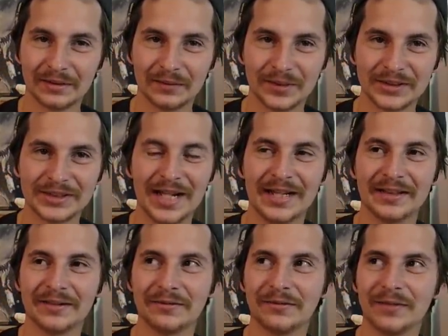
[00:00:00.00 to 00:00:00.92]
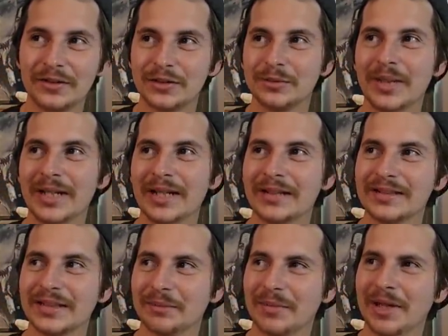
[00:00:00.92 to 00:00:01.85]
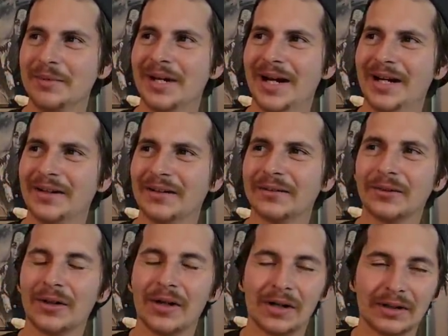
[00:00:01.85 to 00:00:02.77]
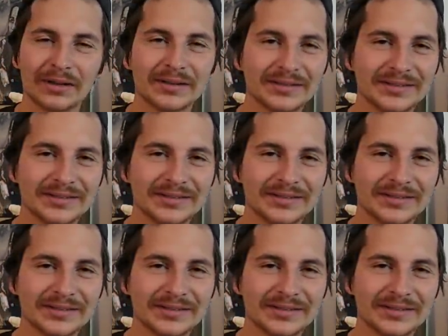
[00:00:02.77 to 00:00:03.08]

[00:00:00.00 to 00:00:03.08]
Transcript: which then confused me. I was like, maybe I heard wrong.